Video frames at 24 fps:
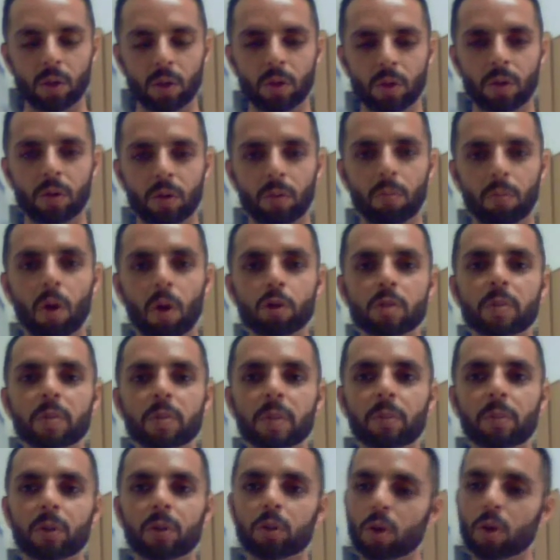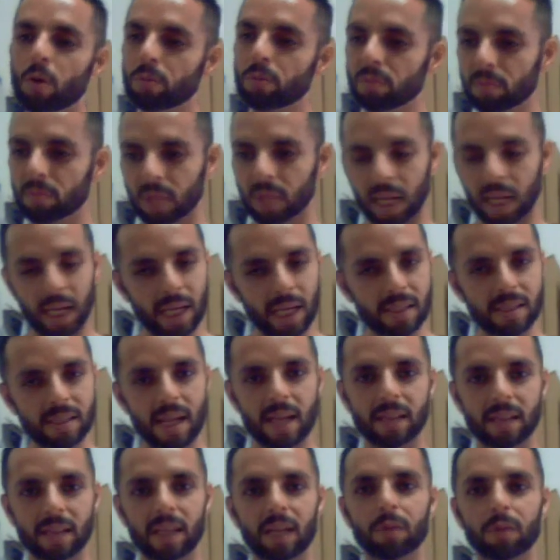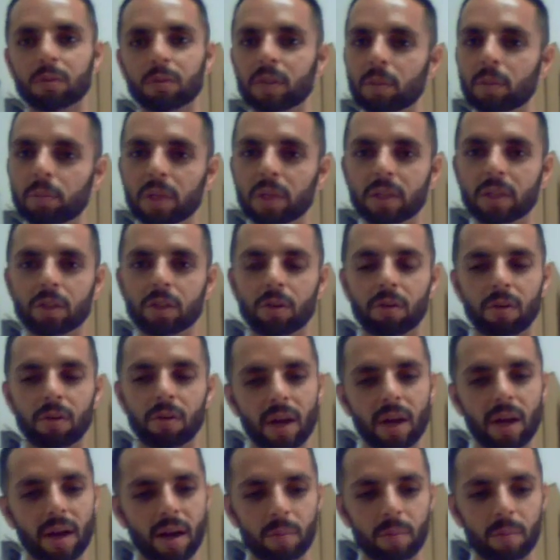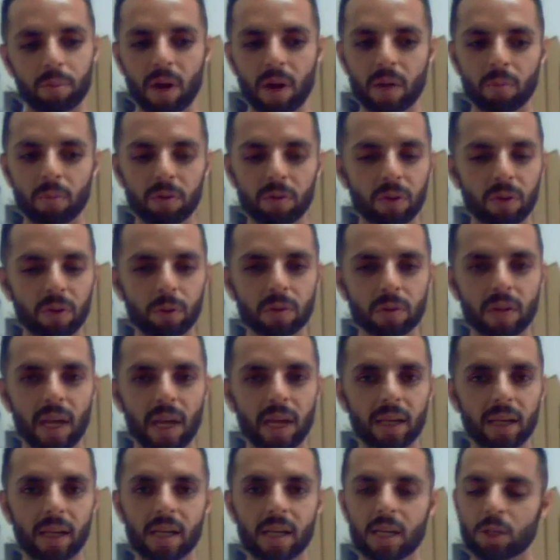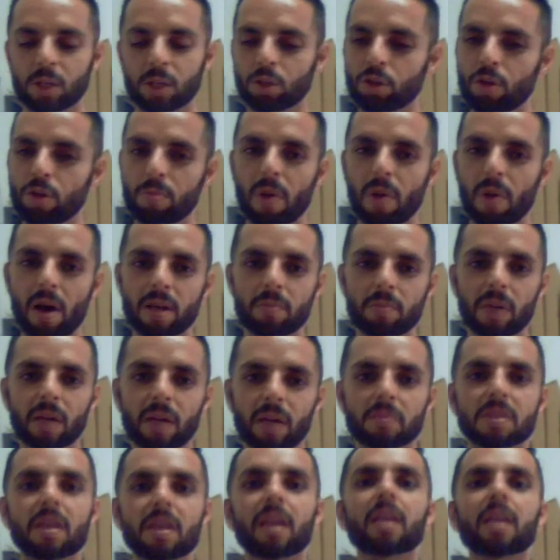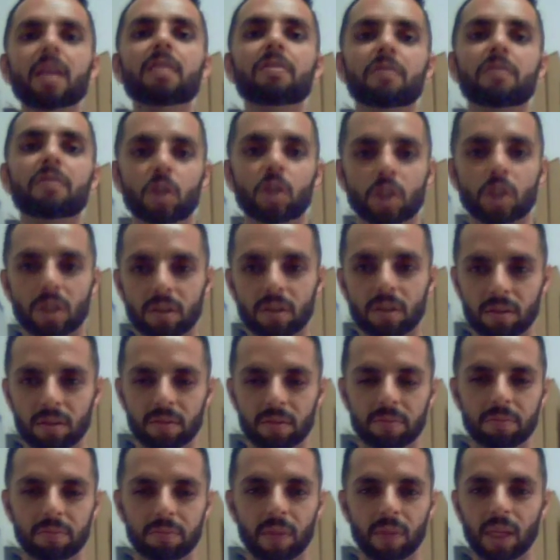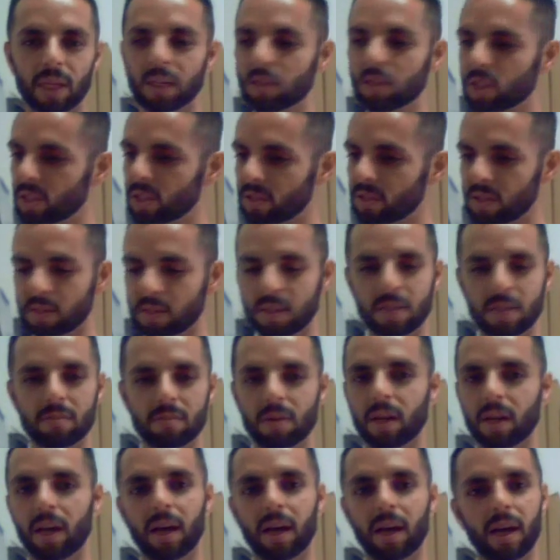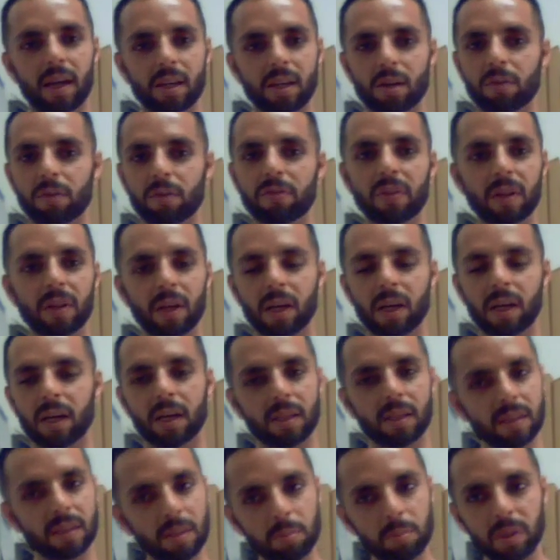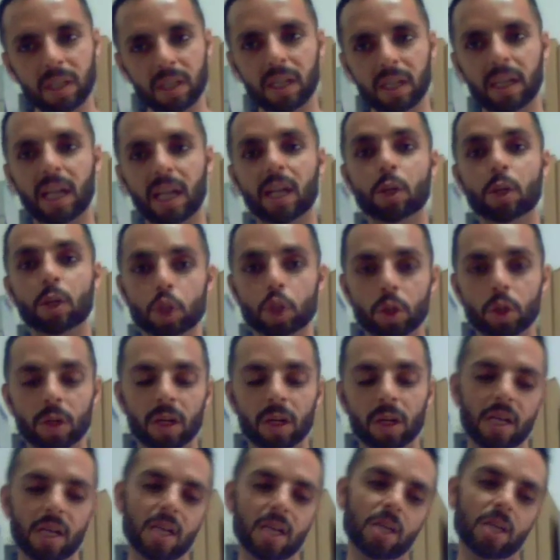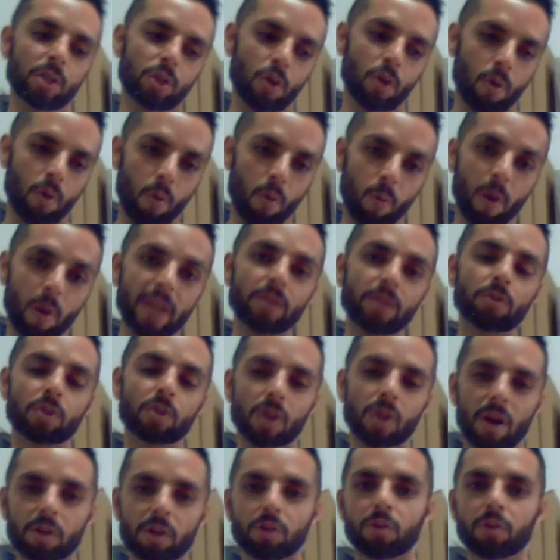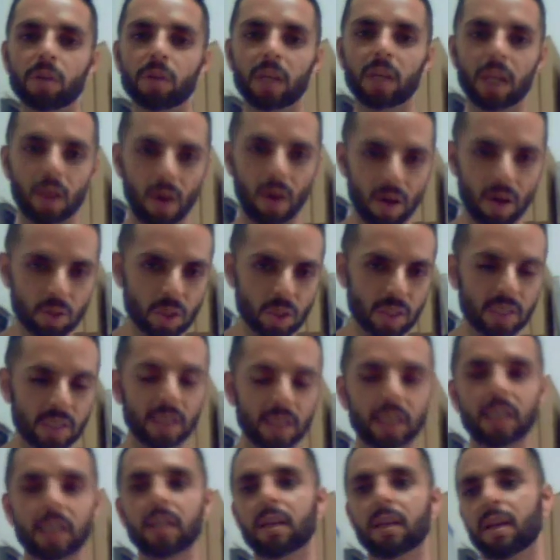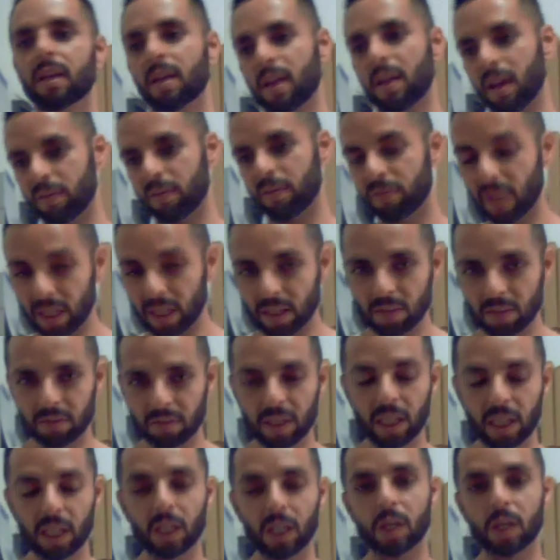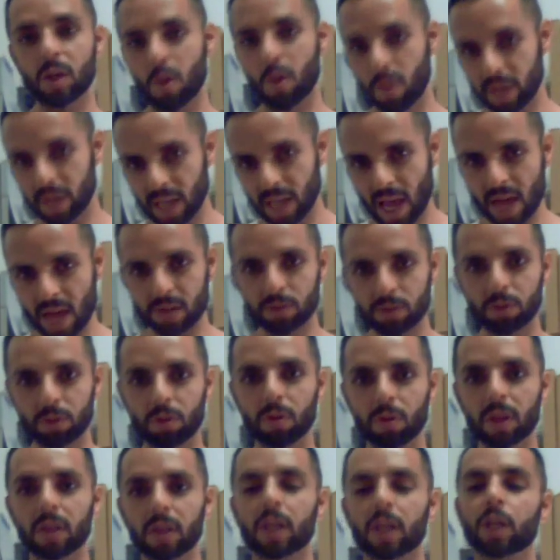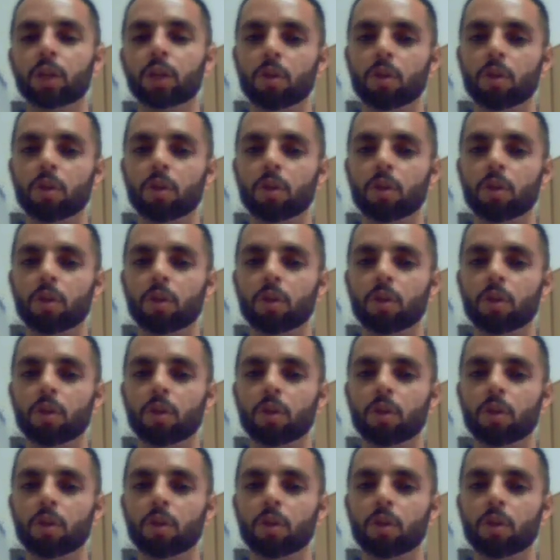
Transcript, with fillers: Most people don't, like I said, they don't deplete their primary fuel tank, so your body becomes inefficient. It just doesn't deplete it like it should. So when you start doing it consciously, effectively, knowing how to do it, your